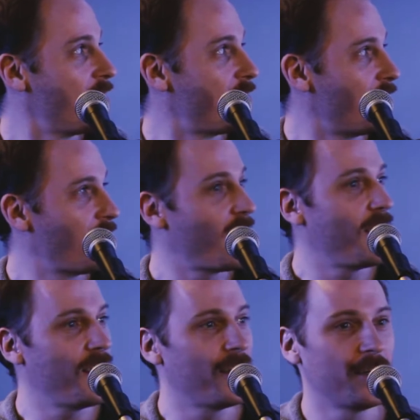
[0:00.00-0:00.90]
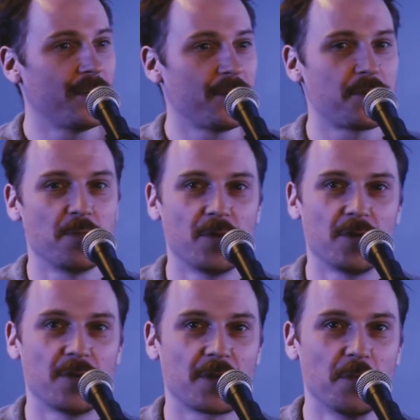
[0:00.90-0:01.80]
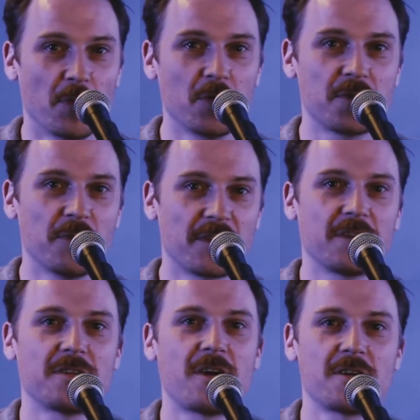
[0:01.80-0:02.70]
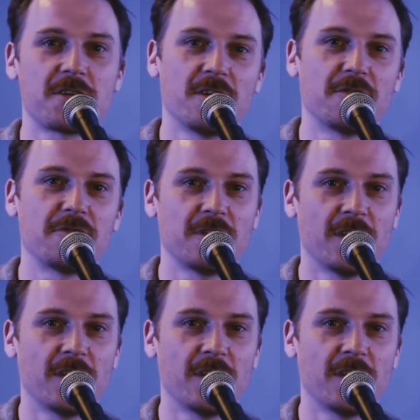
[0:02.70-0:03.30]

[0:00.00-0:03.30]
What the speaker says: Today is more composing with guitar stuff.